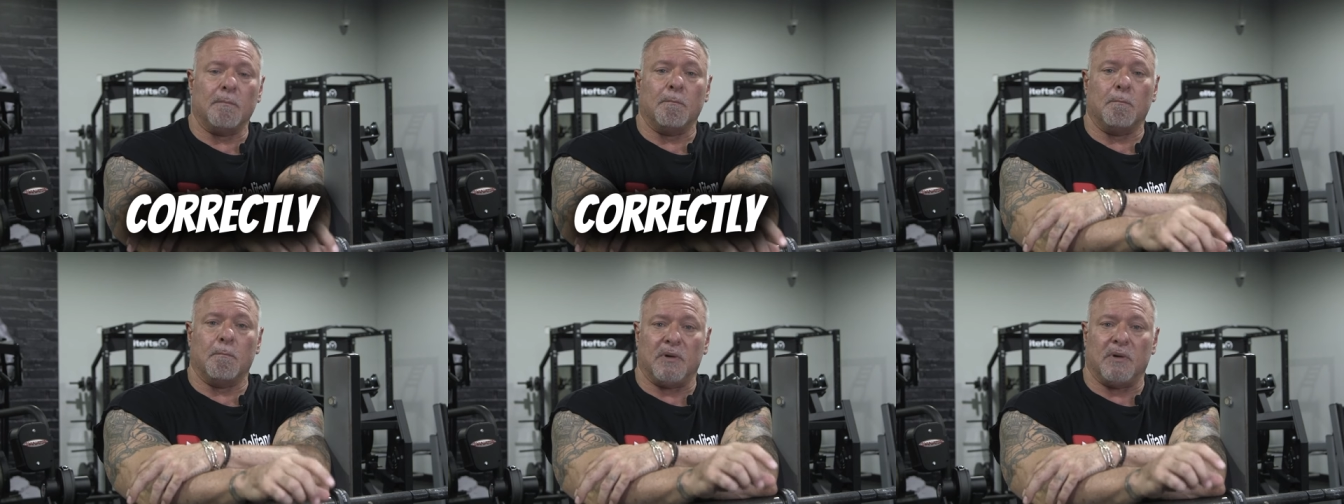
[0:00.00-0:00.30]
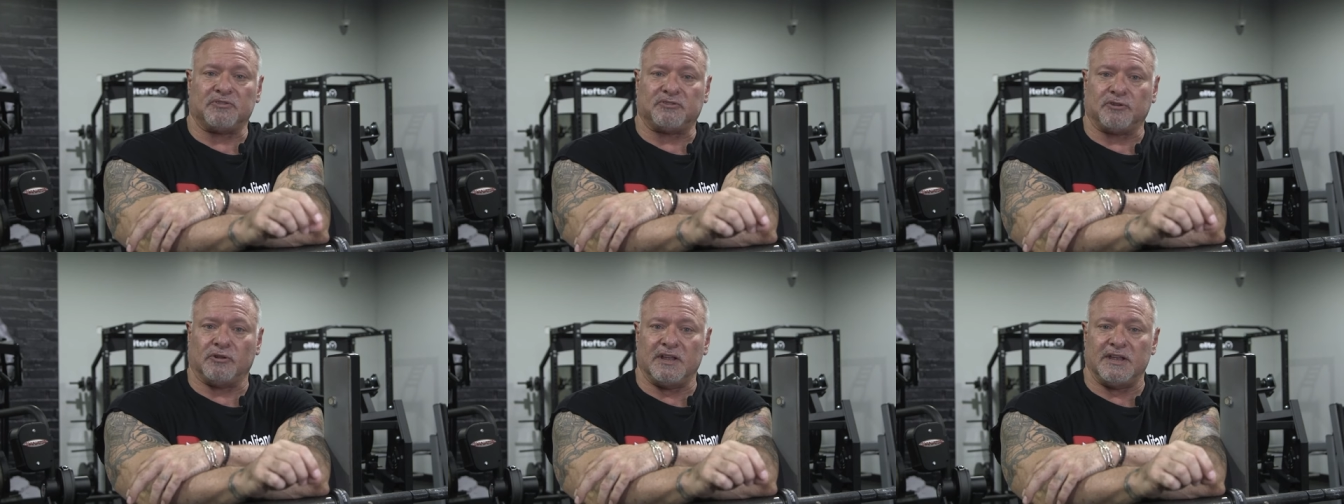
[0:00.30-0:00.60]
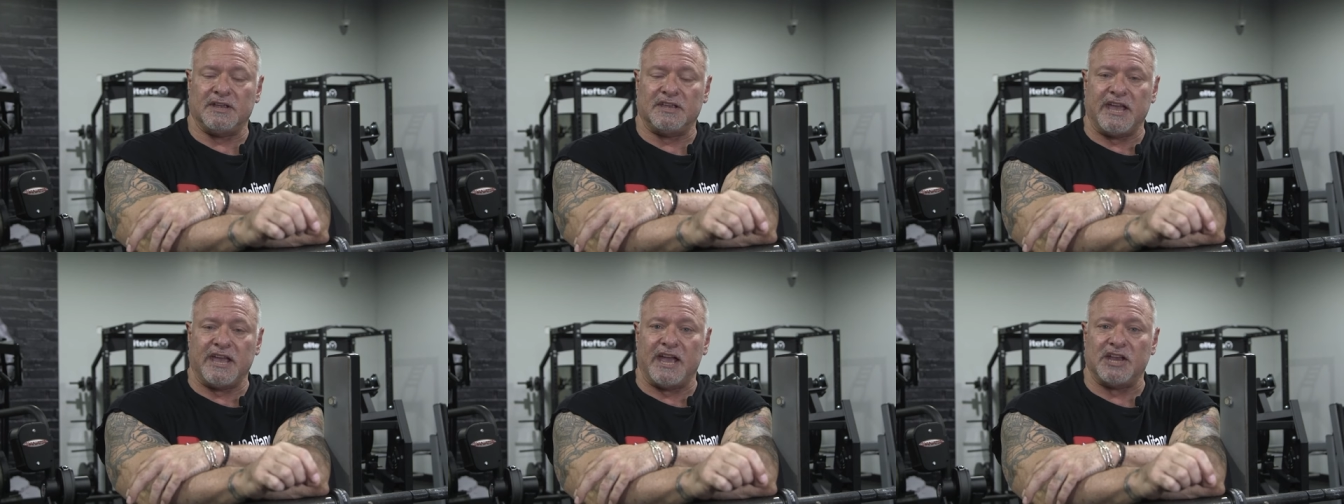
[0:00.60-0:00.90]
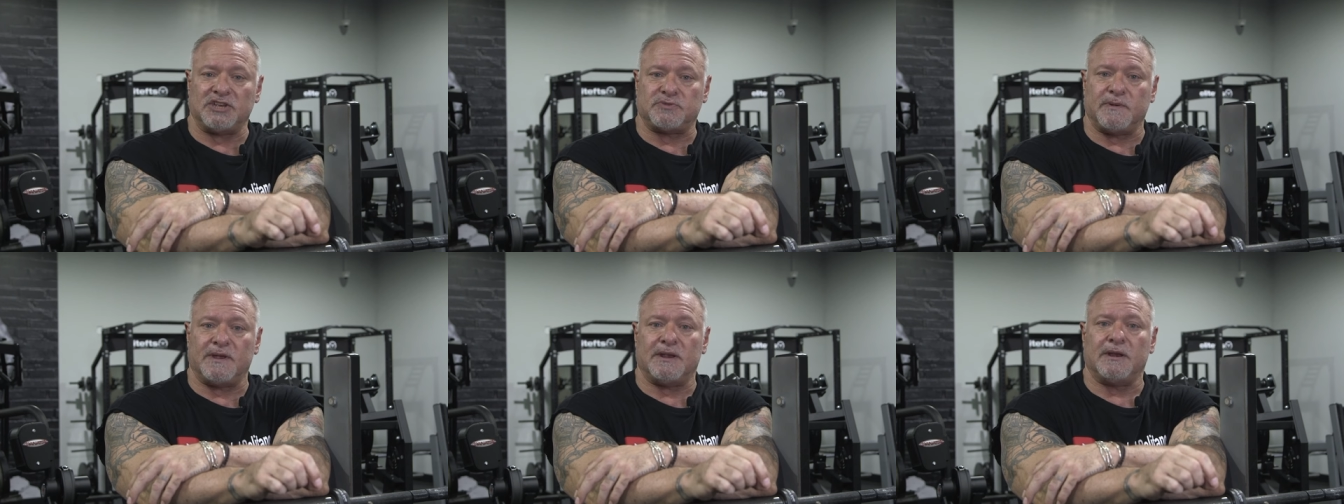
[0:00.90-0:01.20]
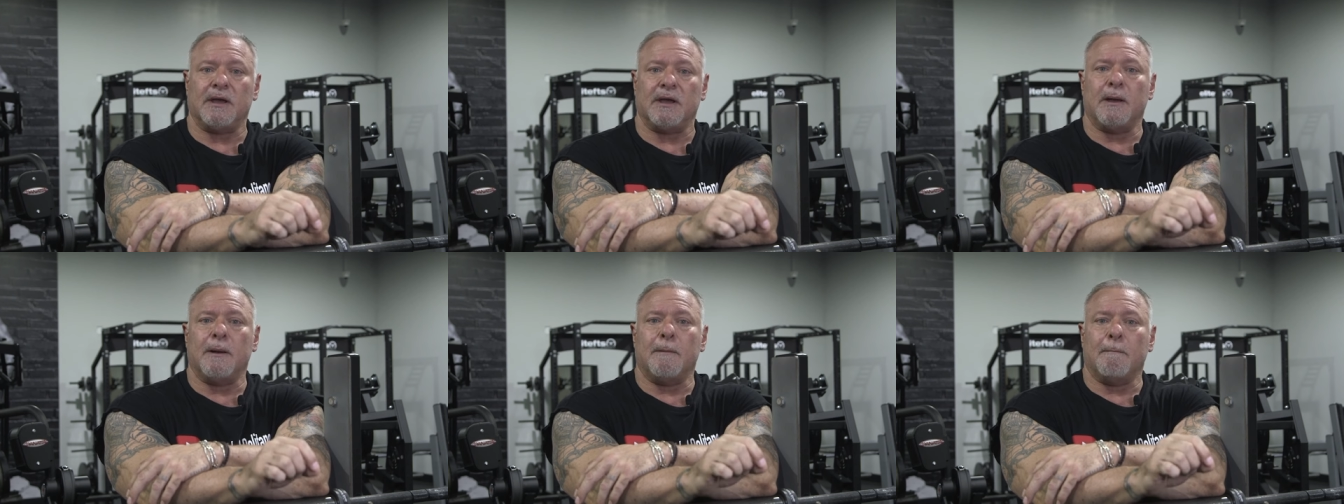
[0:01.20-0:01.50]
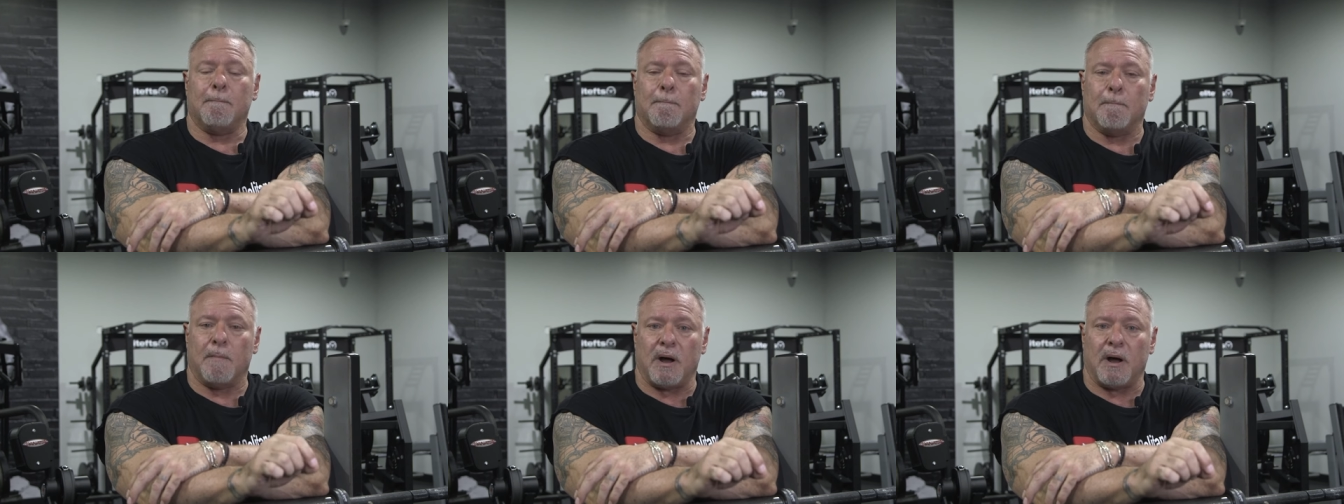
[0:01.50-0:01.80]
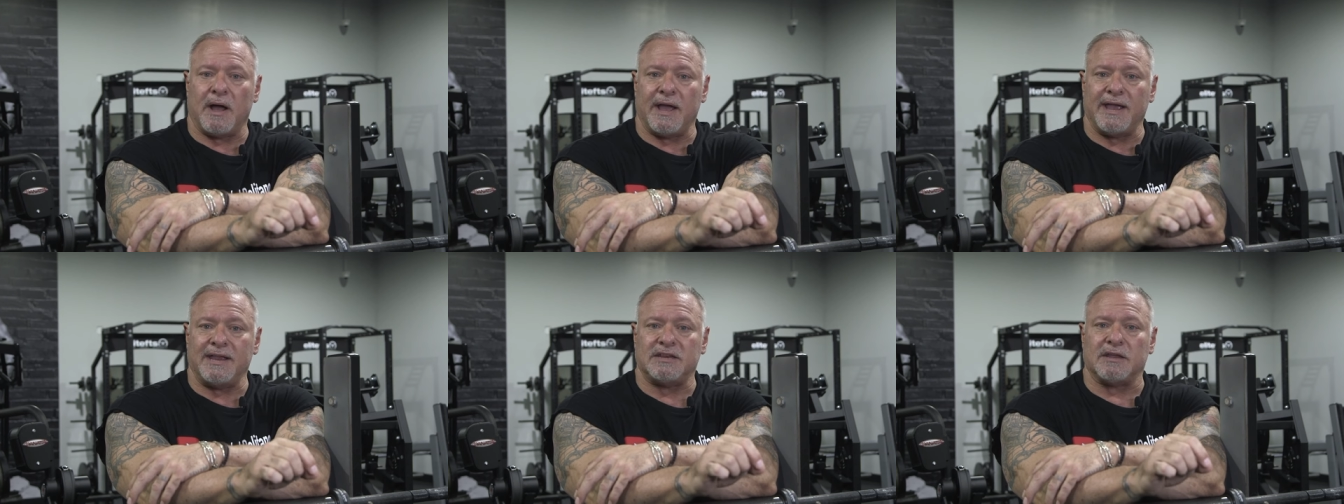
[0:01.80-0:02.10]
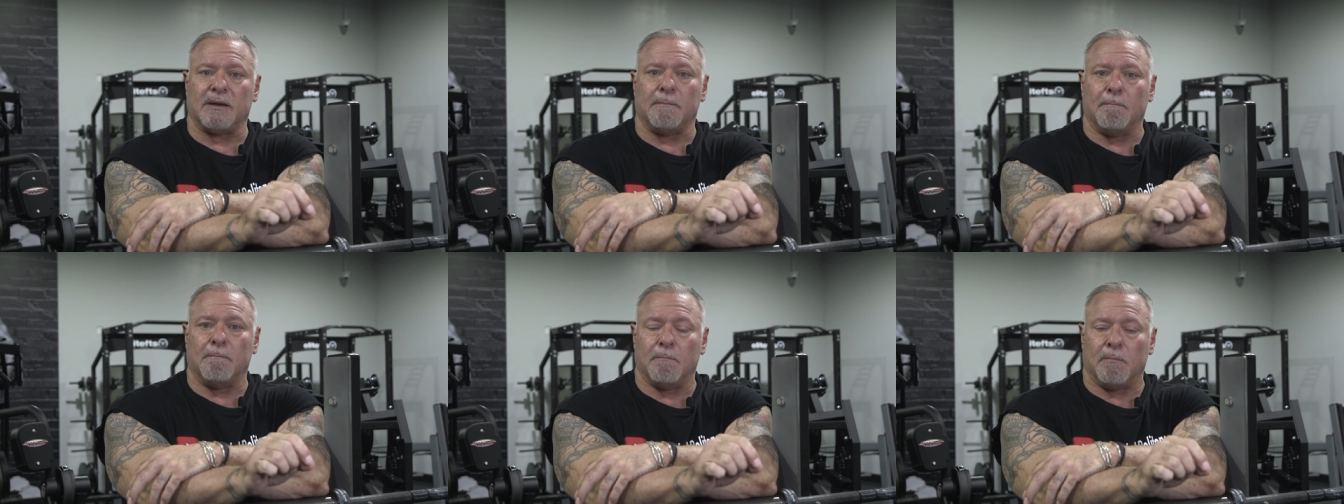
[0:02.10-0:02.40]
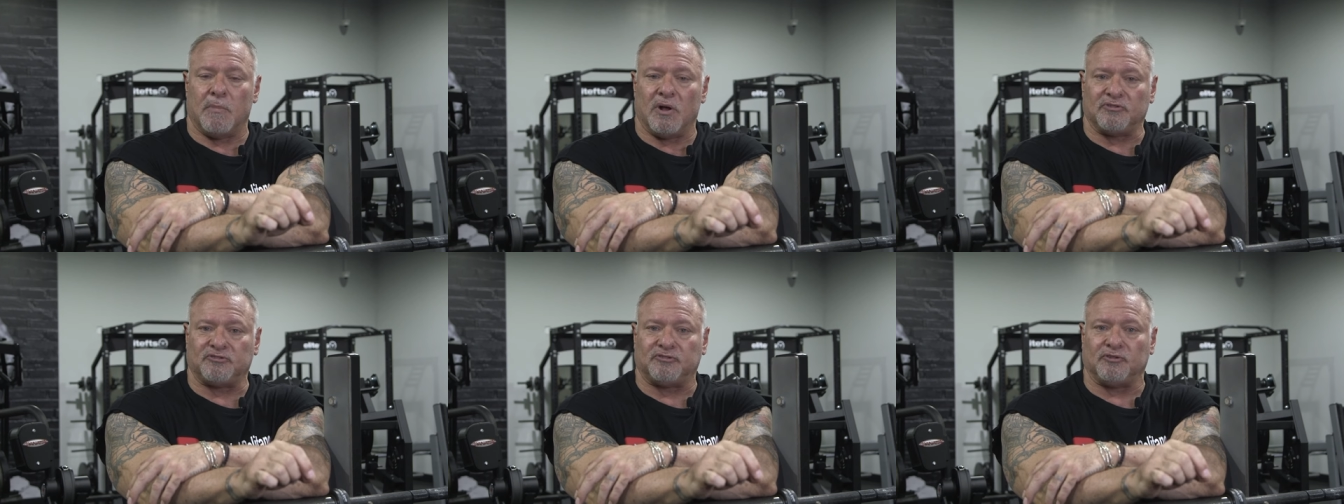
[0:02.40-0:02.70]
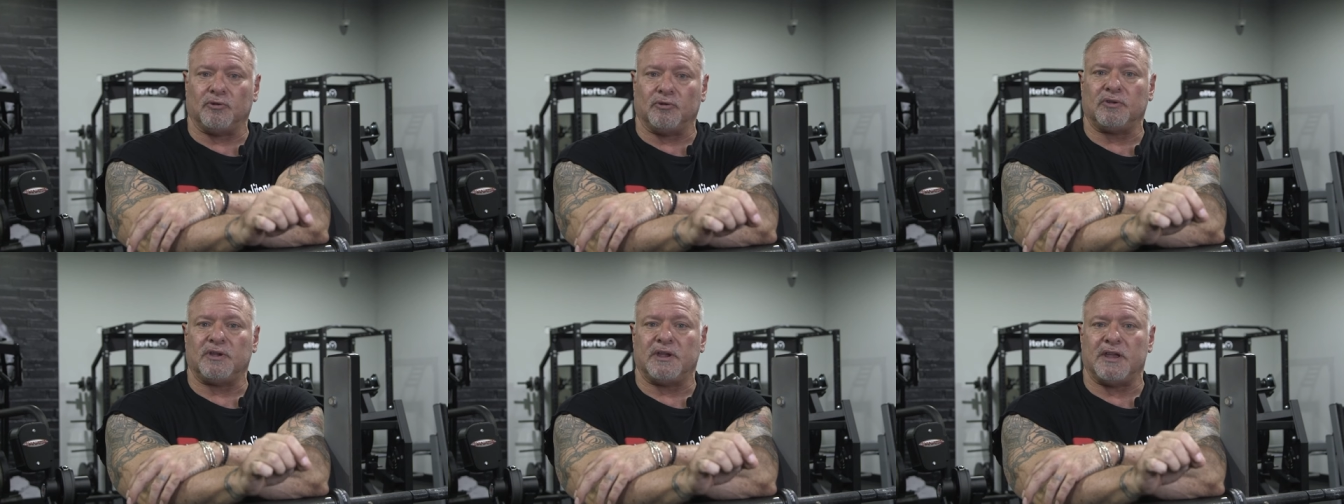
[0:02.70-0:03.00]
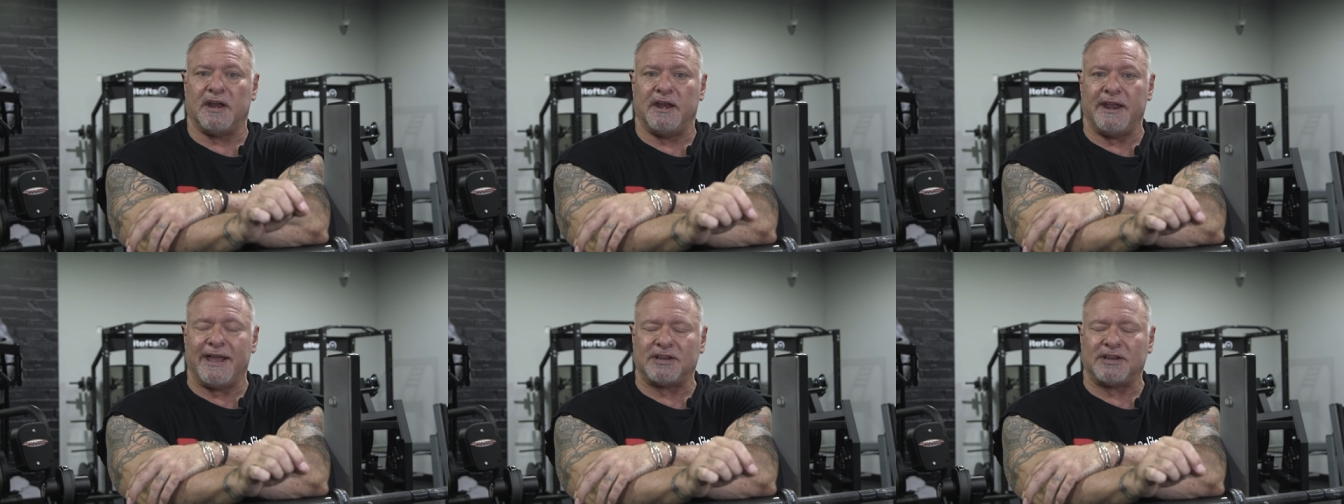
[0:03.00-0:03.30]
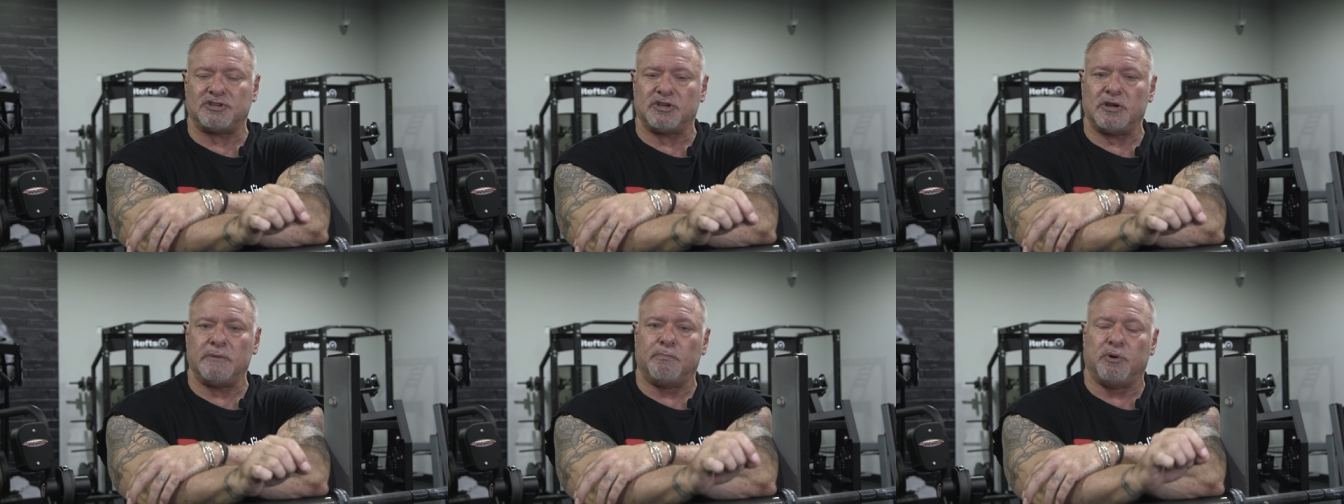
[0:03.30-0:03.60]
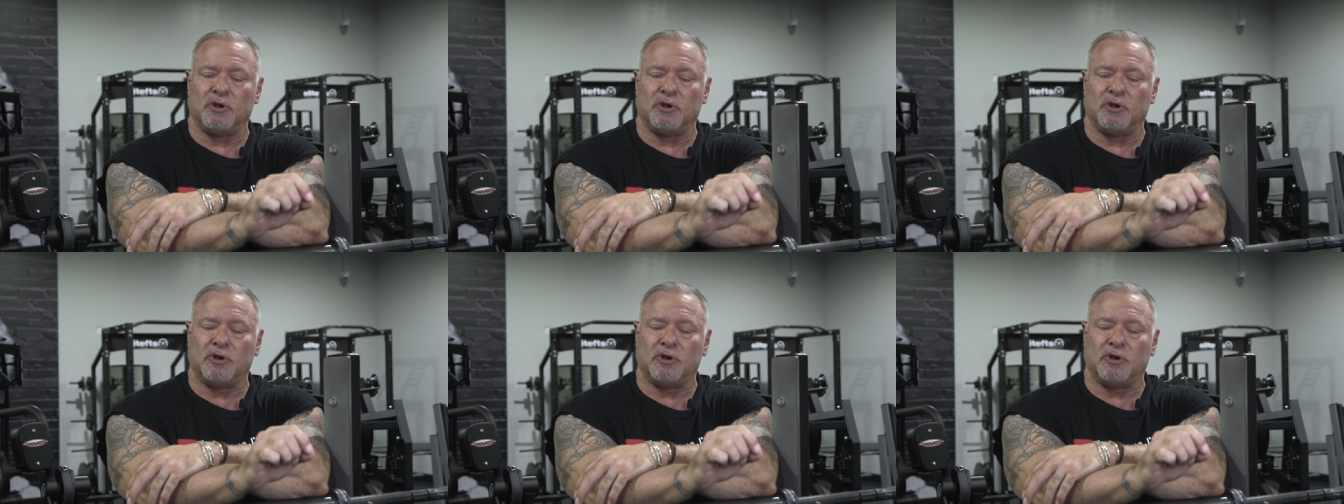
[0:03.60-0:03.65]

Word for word: Muscle engagement, mind muscle connection.